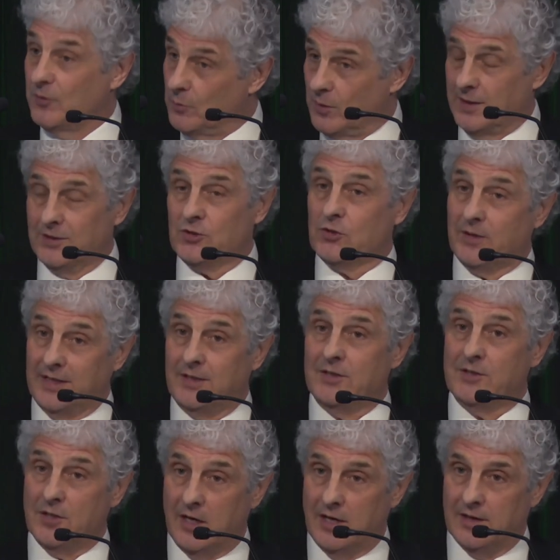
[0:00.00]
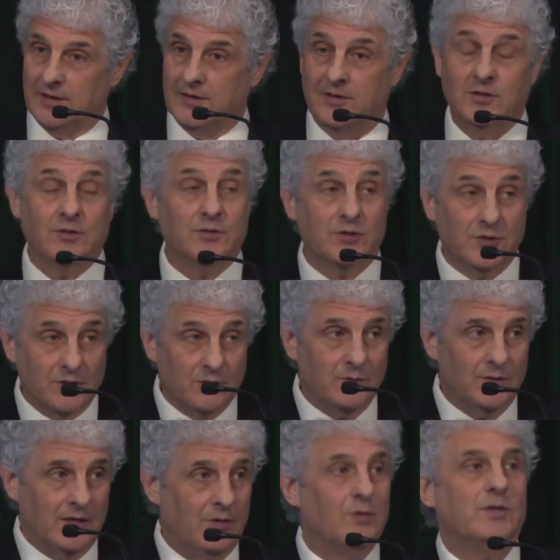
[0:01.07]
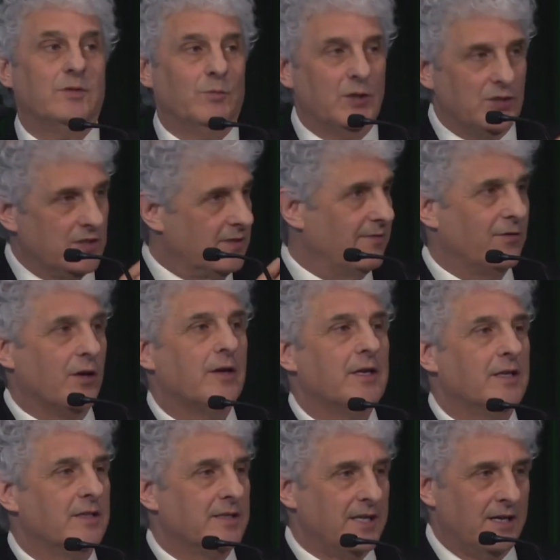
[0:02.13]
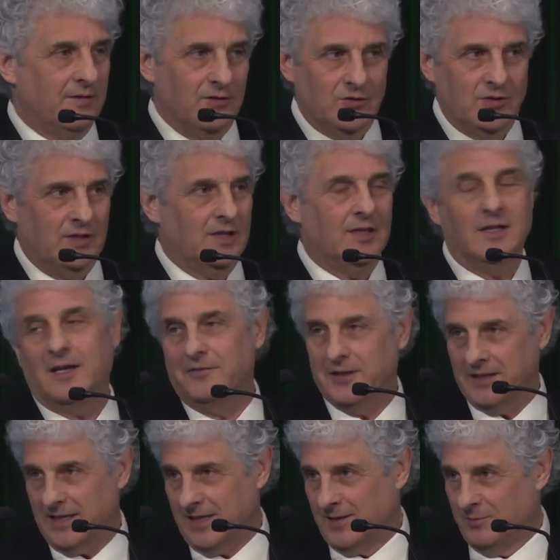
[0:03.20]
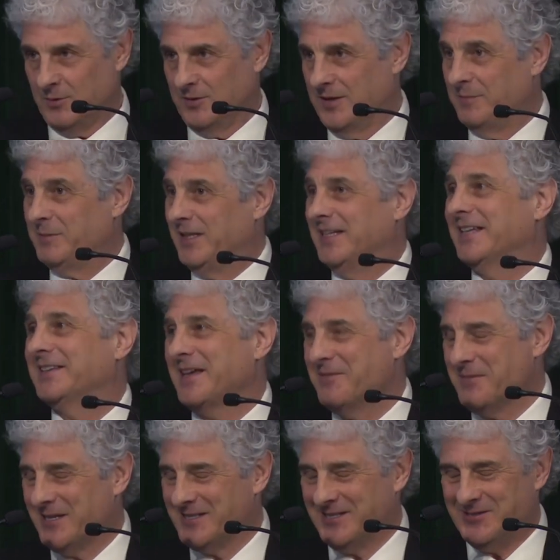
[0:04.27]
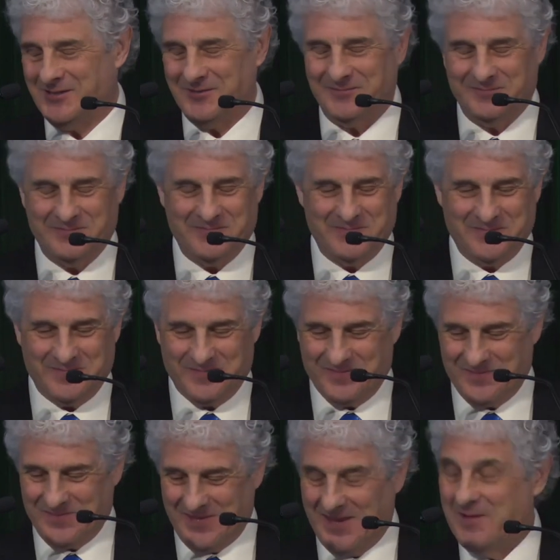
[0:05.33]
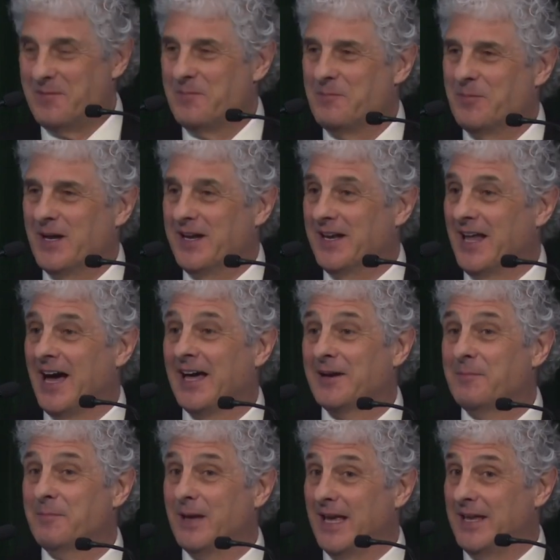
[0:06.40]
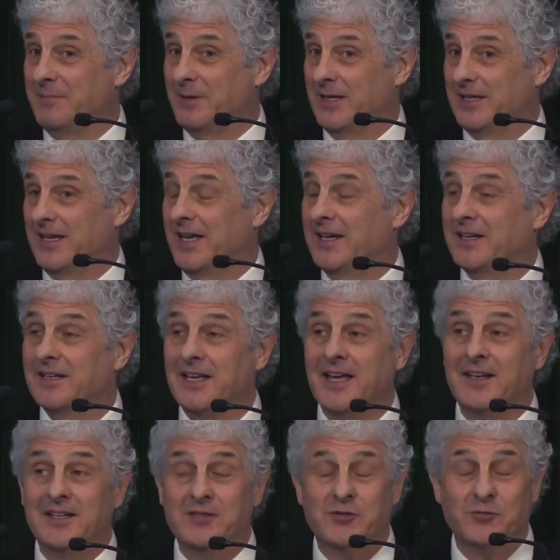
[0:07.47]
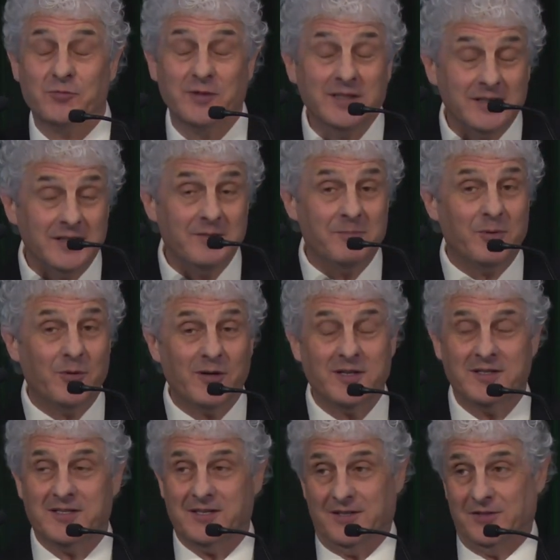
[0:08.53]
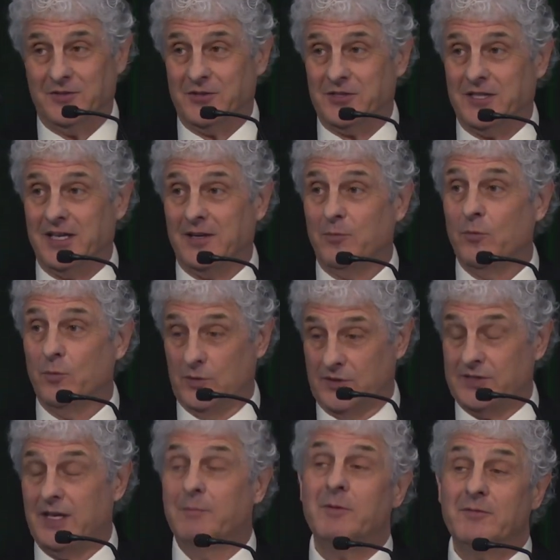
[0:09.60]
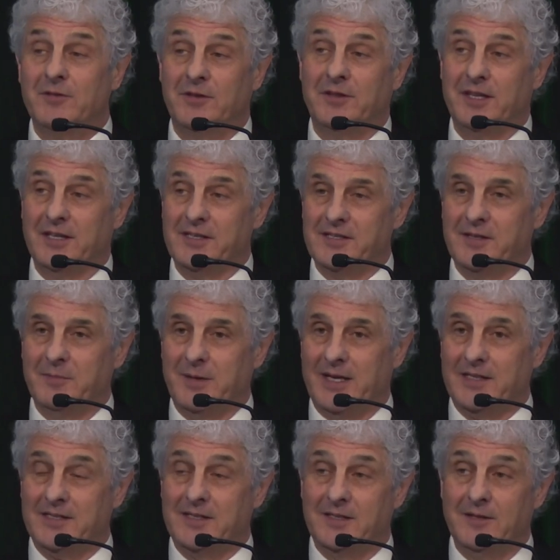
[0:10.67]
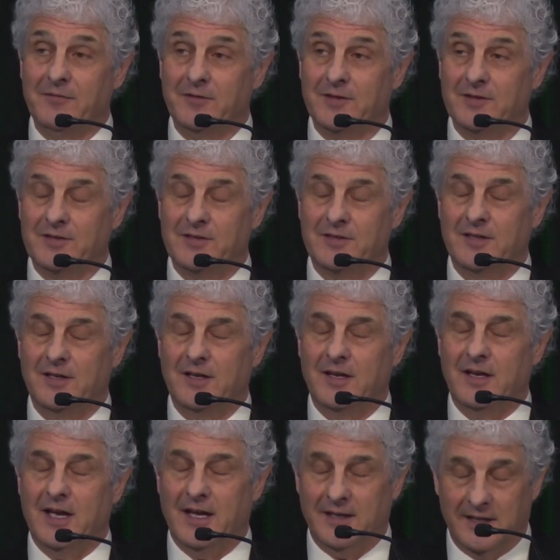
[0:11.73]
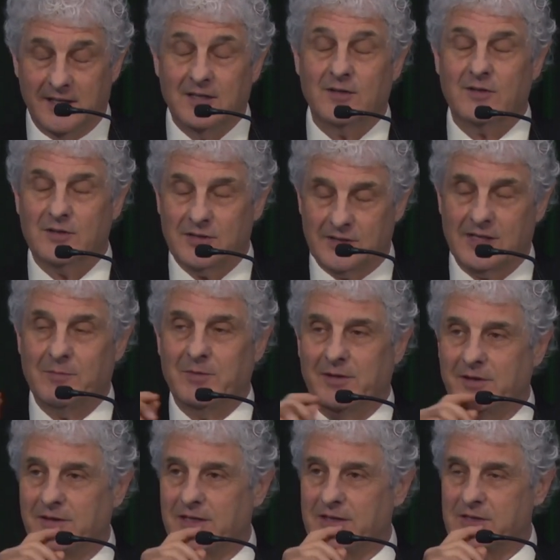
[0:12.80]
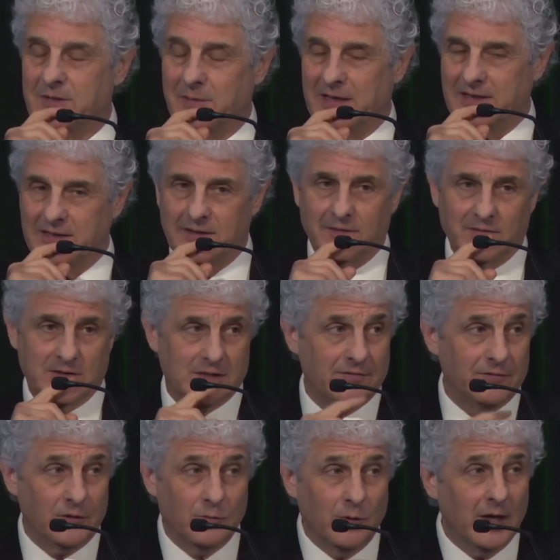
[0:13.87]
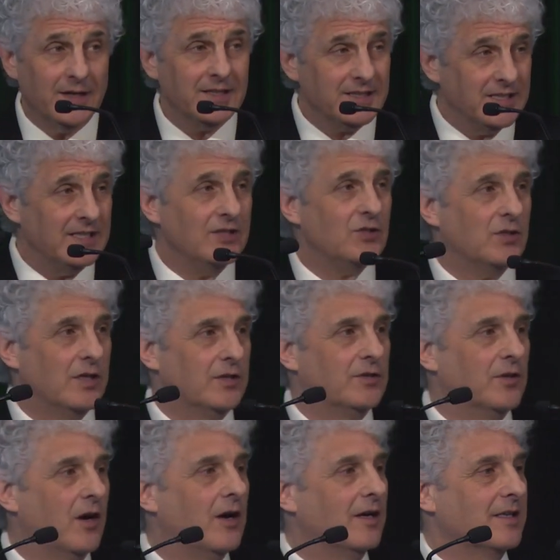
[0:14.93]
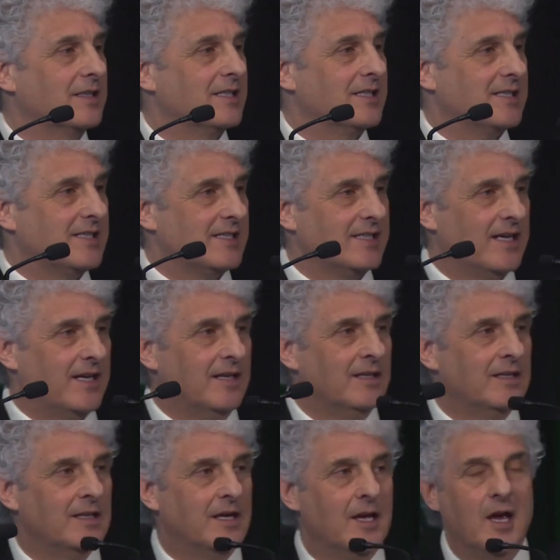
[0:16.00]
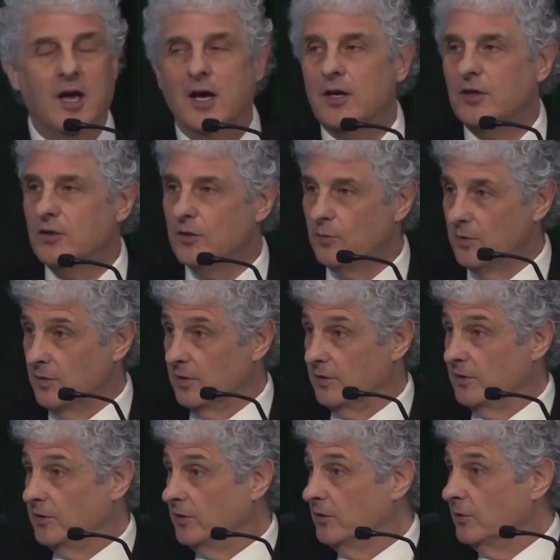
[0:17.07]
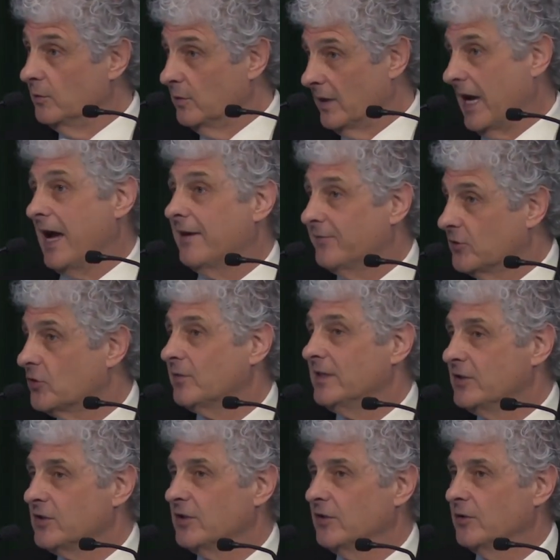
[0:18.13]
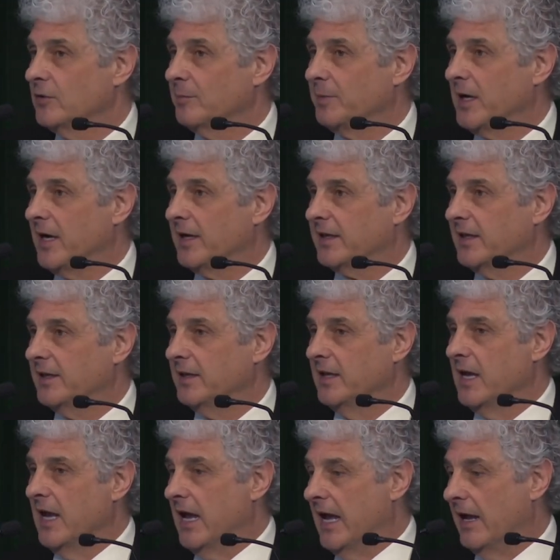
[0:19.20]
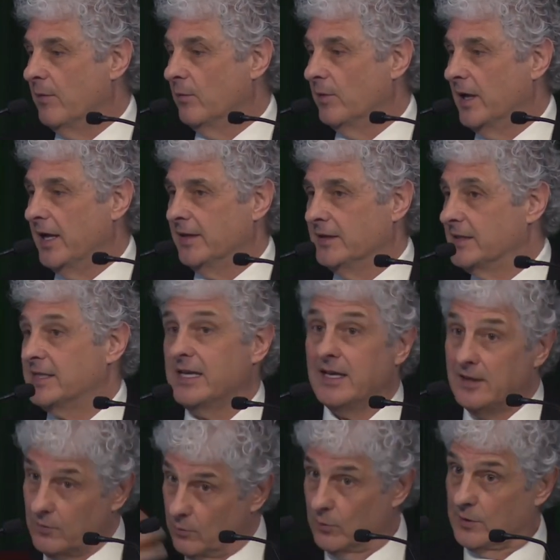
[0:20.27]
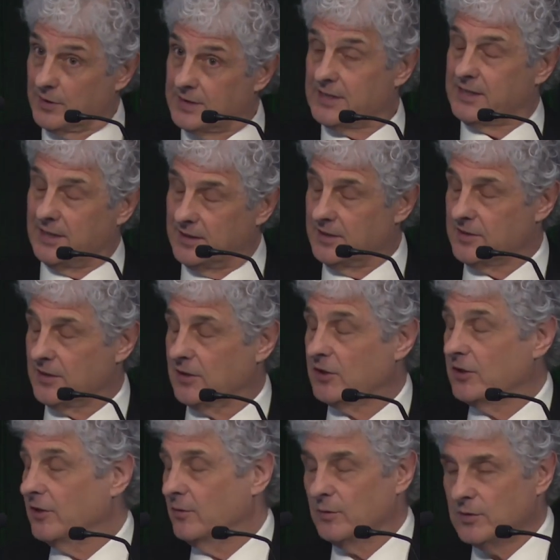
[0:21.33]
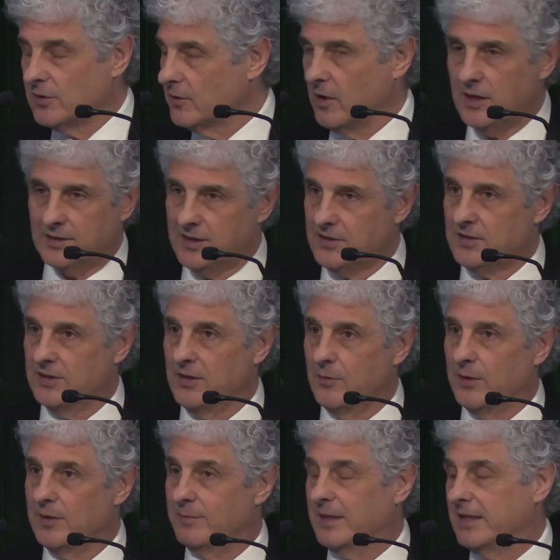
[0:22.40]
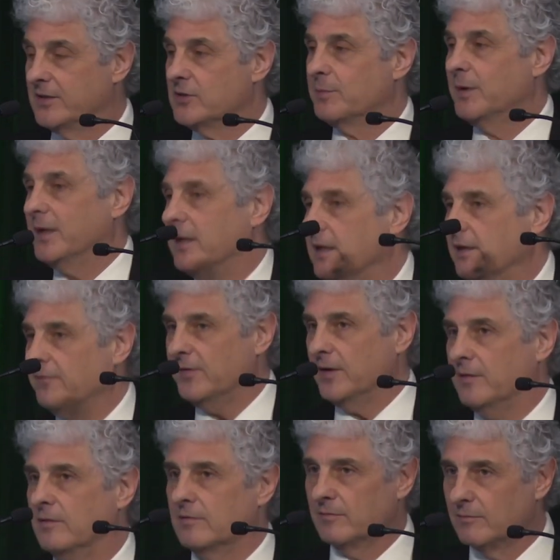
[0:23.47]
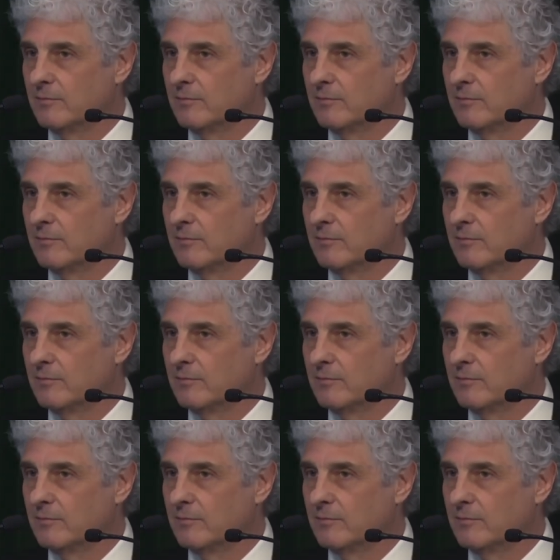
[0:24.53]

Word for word: if you want to train a dog, you do, which is a very intelligent and loving animal, let me get that message in but not a baby. And, and it's really important to understand some of the things that makes the difference. And here's some of the things that make a difference. If you want to teach a dog to sit, you, you have treats in your pocket and, and you say the word sit is a cue. The dog doesn't know what it means, but if it